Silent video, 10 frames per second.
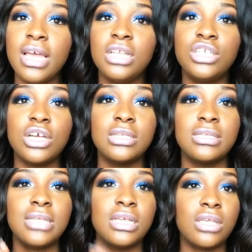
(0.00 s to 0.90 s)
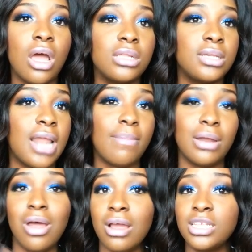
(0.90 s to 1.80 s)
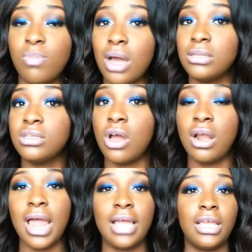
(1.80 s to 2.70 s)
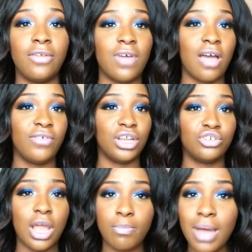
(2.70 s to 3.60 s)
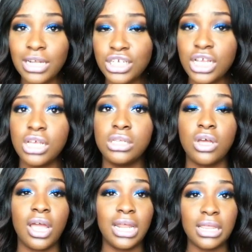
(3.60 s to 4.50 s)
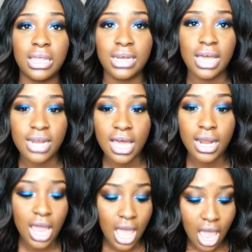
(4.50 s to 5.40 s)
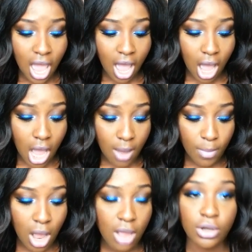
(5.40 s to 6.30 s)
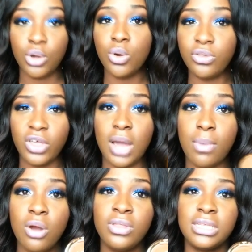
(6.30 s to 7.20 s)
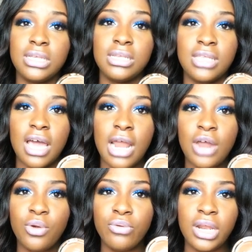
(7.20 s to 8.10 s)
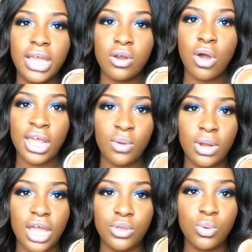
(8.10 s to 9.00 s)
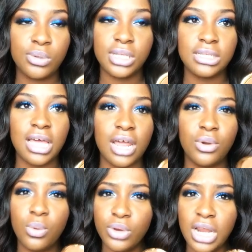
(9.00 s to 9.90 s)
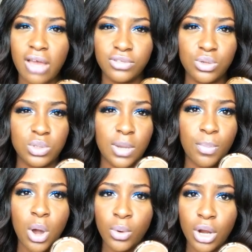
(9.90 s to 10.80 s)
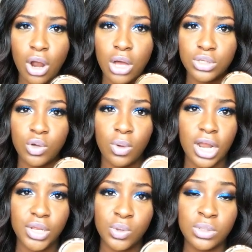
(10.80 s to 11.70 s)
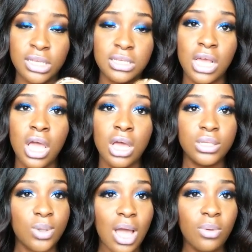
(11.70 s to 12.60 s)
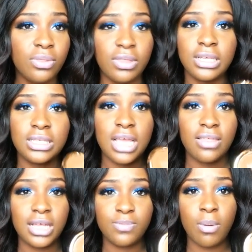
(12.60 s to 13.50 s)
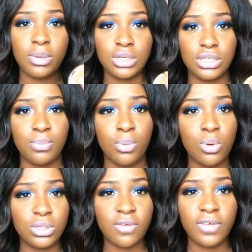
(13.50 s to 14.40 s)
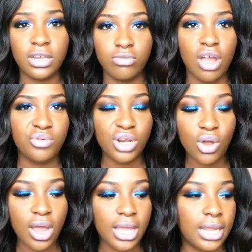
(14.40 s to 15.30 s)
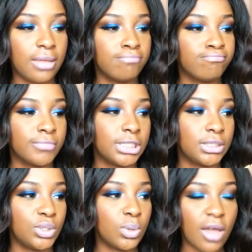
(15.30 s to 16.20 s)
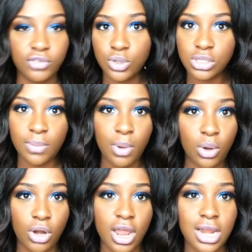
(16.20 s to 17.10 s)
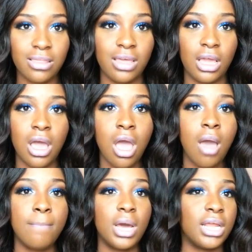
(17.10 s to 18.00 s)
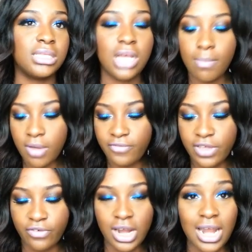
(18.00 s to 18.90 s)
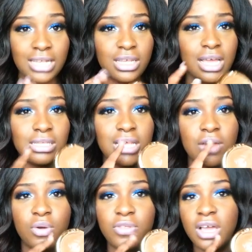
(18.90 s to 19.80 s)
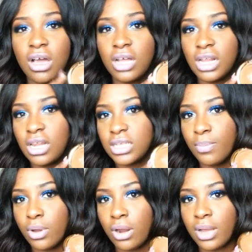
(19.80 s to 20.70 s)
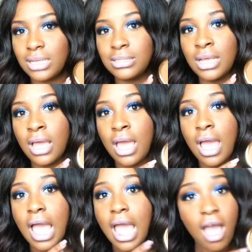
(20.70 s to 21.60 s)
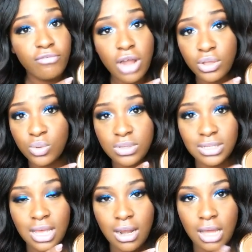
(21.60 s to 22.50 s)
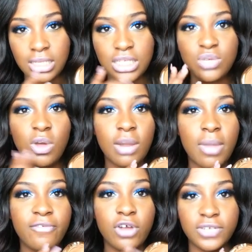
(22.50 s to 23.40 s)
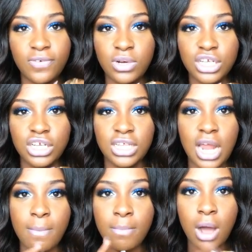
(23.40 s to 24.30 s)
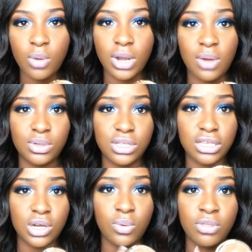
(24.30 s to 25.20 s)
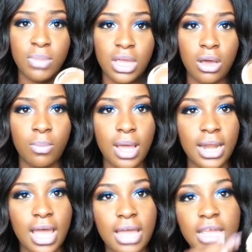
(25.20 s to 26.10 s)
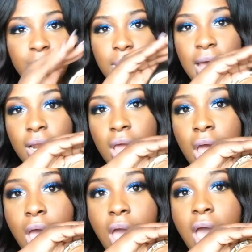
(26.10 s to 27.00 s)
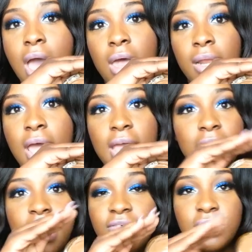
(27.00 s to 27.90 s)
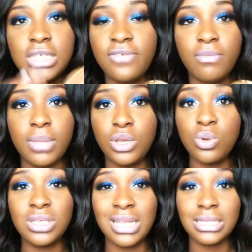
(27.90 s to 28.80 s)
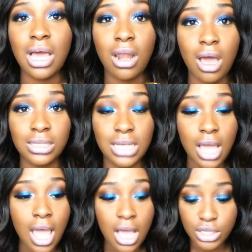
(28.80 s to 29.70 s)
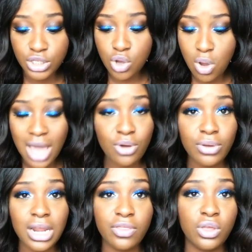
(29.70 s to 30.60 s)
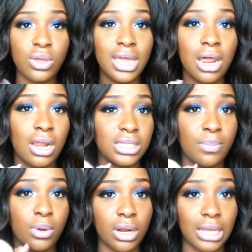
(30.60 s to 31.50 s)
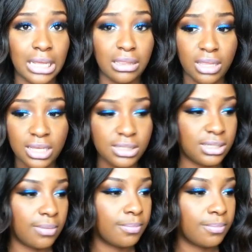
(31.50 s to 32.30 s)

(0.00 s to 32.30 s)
It just sticks on to like my dark spots, or like if I have any dry patches or anything like that. The good thing about this is that I don't really get oily when I use this, and I don't really have to use a powder also when I use this. So I would say that's probably just the pros of it. Not really oily, don't have to use a powder or anything, but it's not my favorite. And as you can see, I don't think I got a lot of product because I have not used this a lot. This is one of my first foundations that I bought when I was starting out with makeup, and I hit pan and I haven't even been using it a lot. So I don't really think you get a lot of product in this.